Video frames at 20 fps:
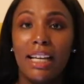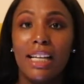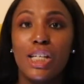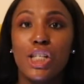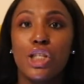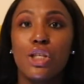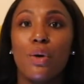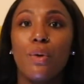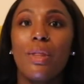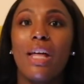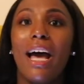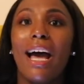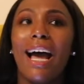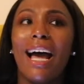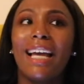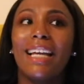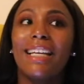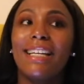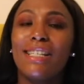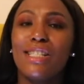So that
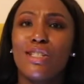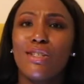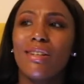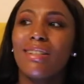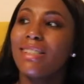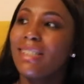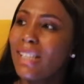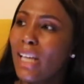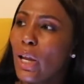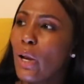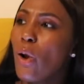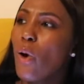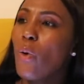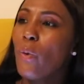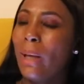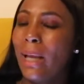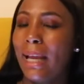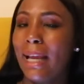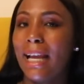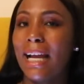I can start saying,
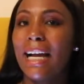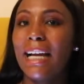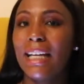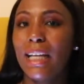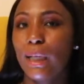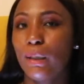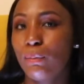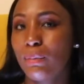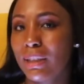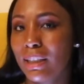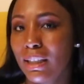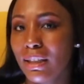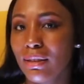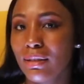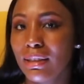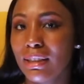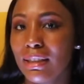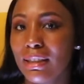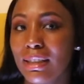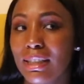okay, I am
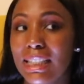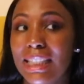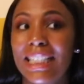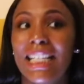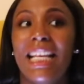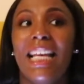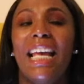skilled in this.